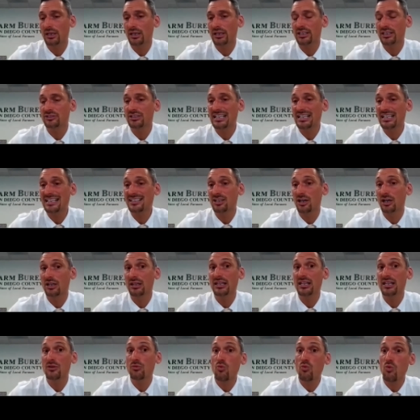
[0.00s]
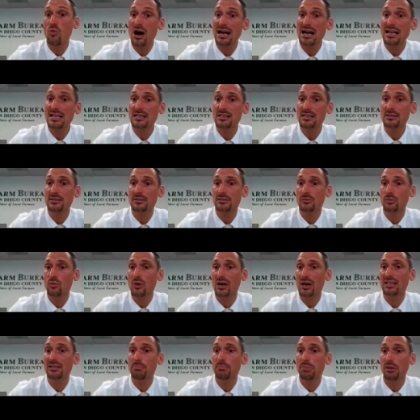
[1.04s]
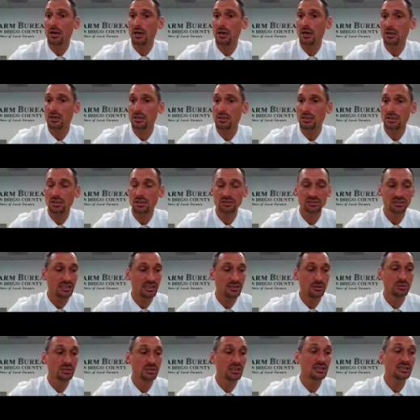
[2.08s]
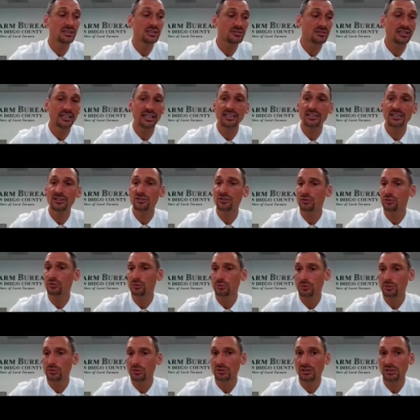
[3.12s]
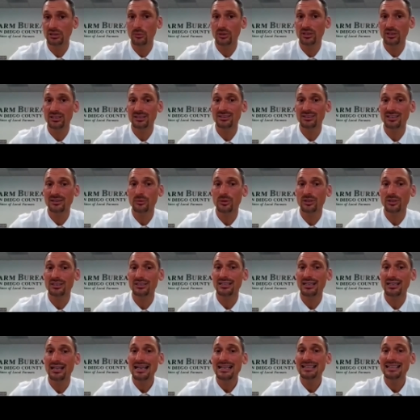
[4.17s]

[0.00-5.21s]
irrigate only one one block because they couldn't irrigate two. They were they were